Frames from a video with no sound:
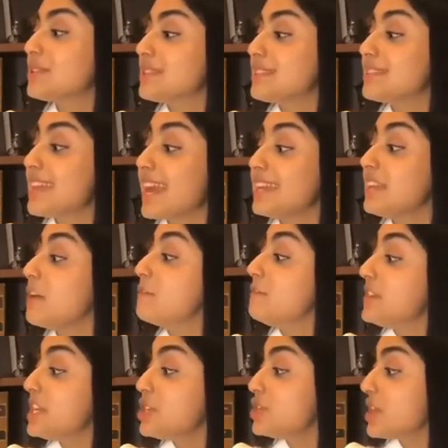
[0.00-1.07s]
designed a
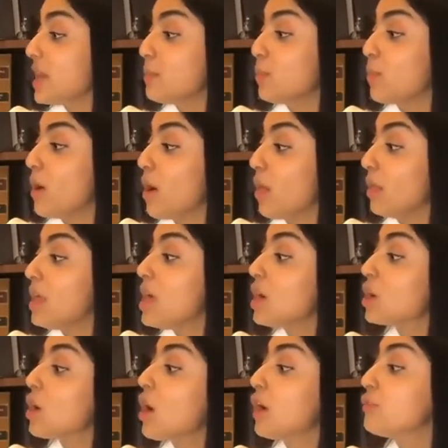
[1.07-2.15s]
V-shaped wall
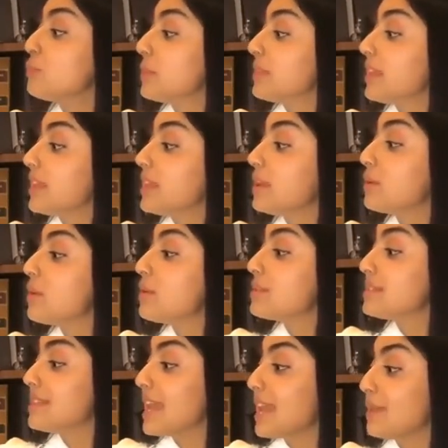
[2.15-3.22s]
carved with the heroes'
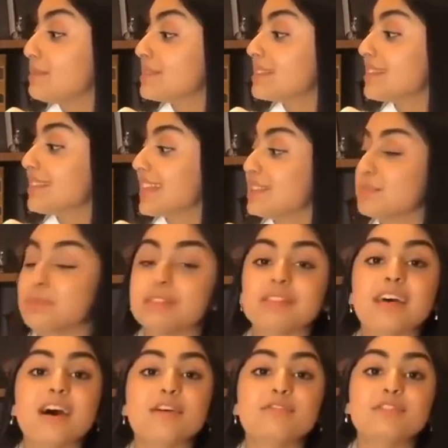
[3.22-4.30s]
names that's
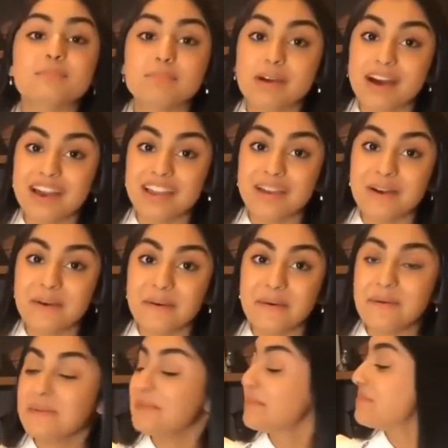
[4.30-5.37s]
beloved by all.